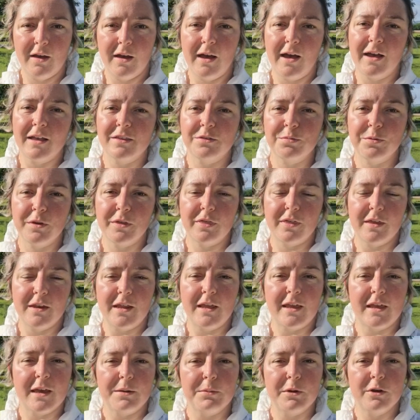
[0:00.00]
As with
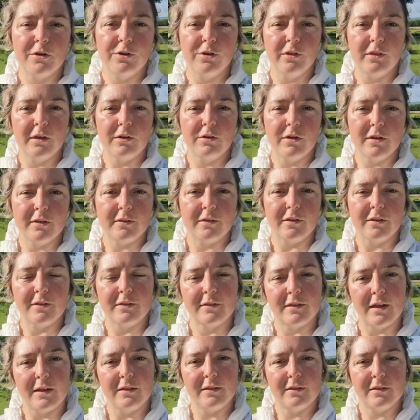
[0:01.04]
any chemical, there is a
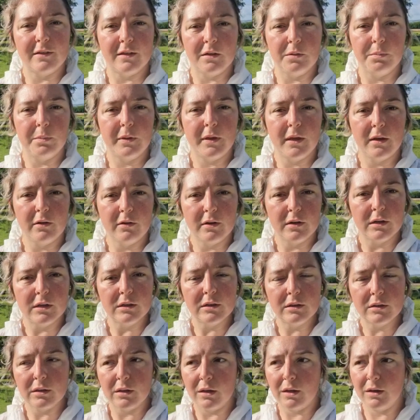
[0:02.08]
standstill
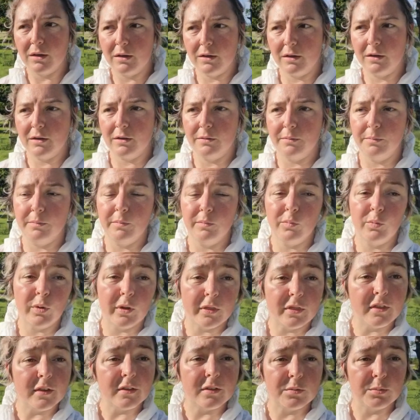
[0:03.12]
period.
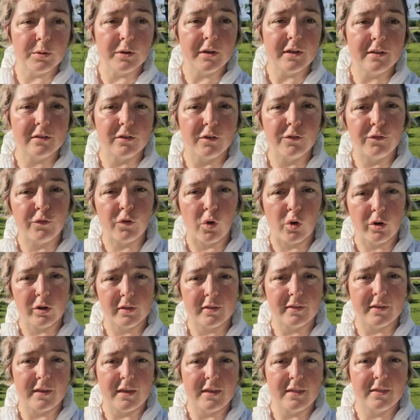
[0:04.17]
With this one it's a
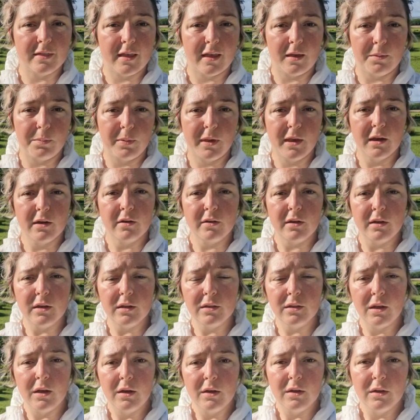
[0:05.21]
14-day
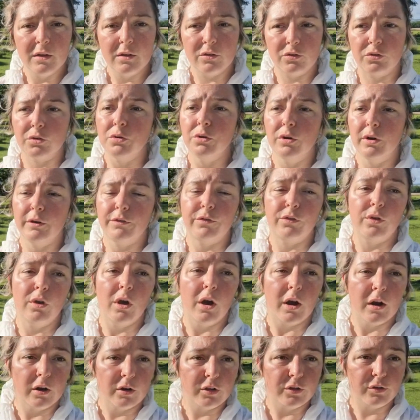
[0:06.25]
period, so if
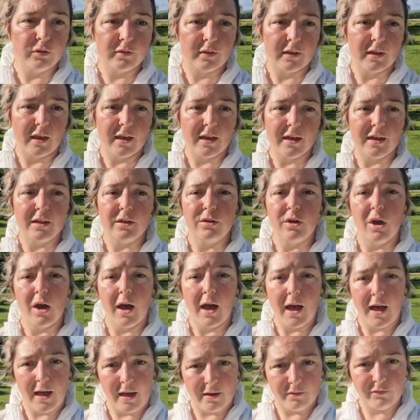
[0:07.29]
you are using it and you
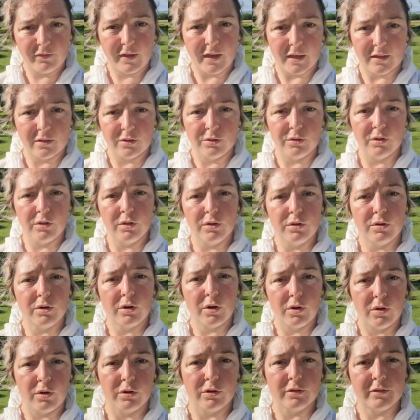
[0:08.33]
have cattle
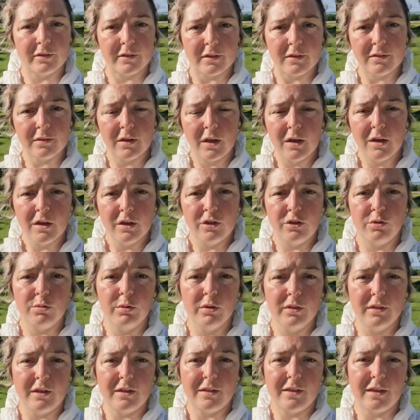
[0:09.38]
or horses,
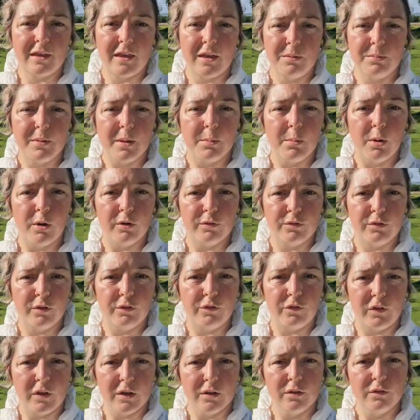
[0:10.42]
you will need to keep them off
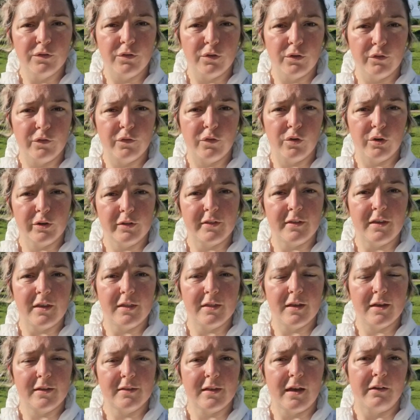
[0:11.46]
the field for
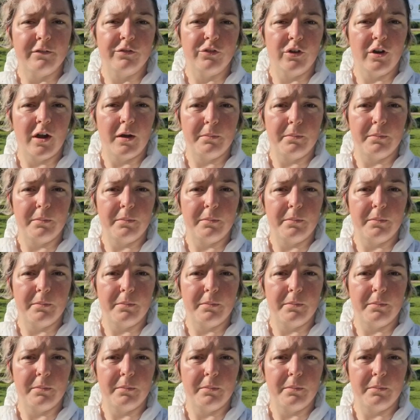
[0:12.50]
14 days after